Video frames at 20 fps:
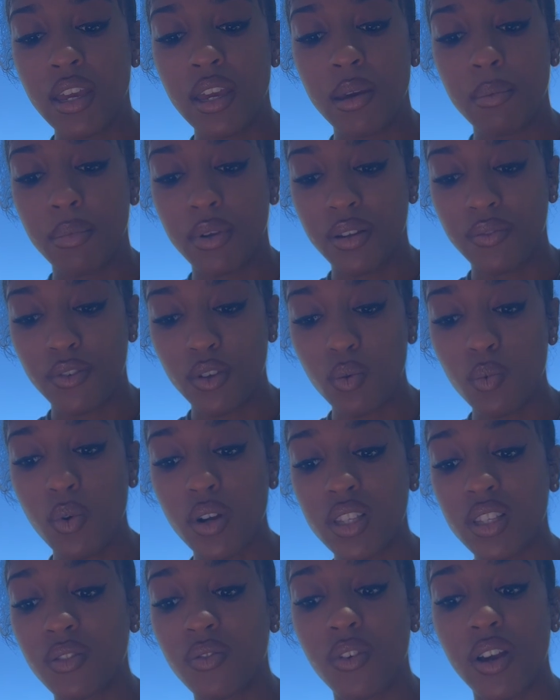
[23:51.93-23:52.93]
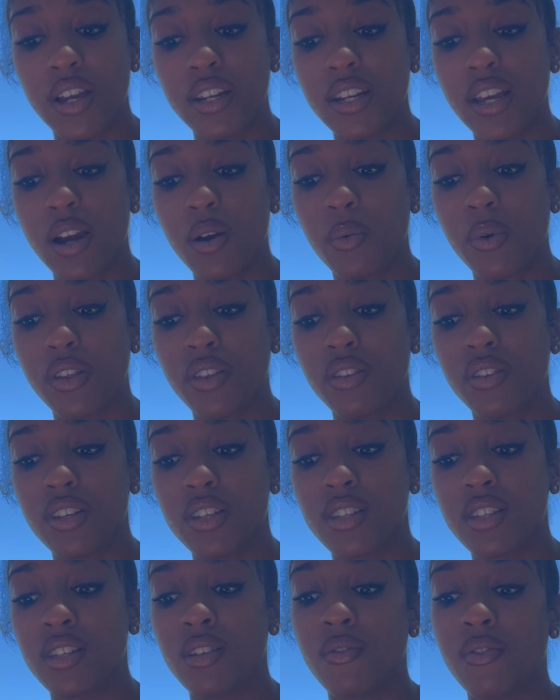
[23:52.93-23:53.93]
But if you want to find out whether
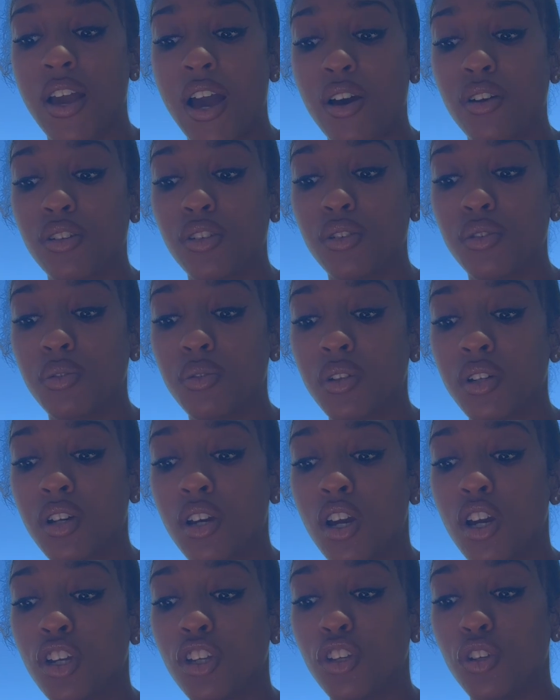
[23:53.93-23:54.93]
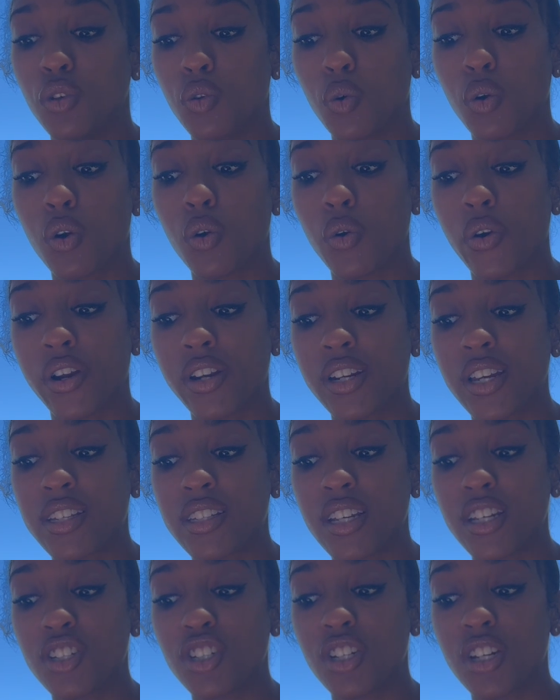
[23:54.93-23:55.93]
this is a value your
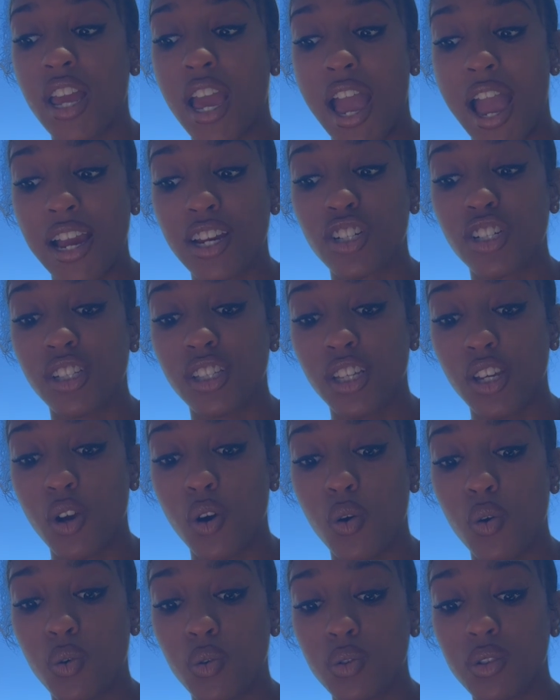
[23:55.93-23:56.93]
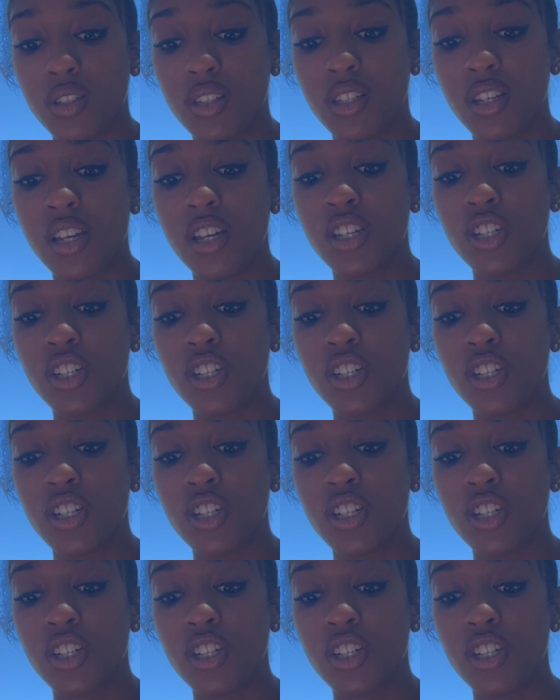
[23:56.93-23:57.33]
organization actually holds,